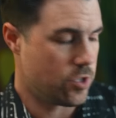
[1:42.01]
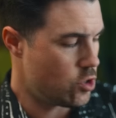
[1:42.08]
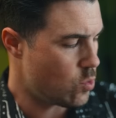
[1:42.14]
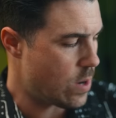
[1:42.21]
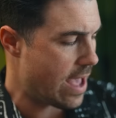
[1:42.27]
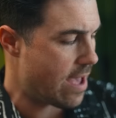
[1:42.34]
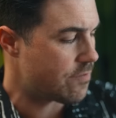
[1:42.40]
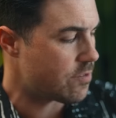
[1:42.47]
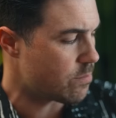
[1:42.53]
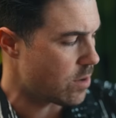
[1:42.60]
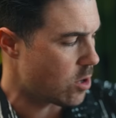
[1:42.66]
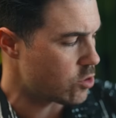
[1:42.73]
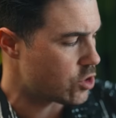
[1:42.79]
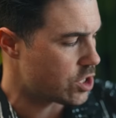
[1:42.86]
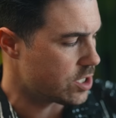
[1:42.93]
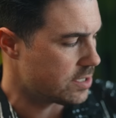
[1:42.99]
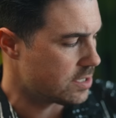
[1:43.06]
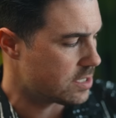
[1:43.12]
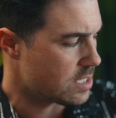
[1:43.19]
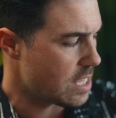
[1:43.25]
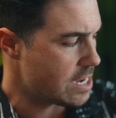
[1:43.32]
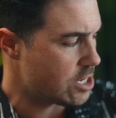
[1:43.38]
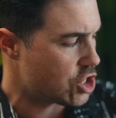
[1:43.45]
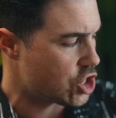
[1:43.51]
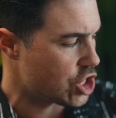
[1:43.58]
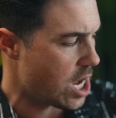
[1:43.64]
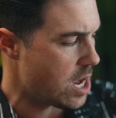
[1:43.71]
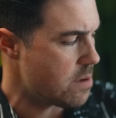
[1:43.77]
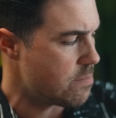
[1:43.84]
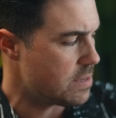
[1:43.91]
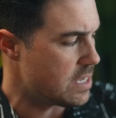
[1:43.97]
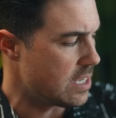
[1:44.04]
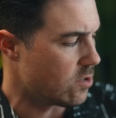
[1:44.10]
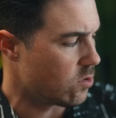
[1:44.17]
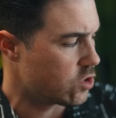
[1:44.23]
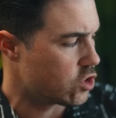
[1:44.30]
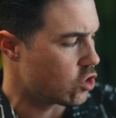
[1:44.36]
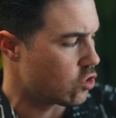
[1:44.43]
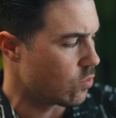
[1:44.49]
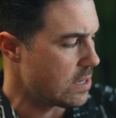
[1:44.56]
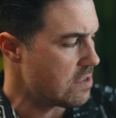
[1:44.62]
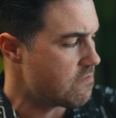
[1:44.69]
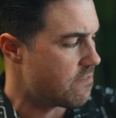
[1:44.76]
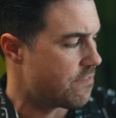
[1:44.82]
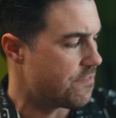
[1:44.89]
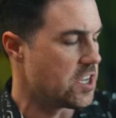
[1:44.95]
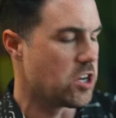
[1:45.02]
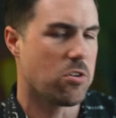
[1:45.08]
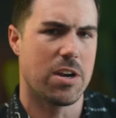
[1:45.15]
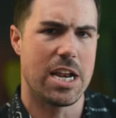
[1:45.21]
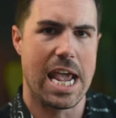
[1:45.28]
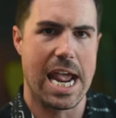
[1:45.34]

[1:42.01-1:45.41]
you have emotions like shame, guilt, grief, fear, and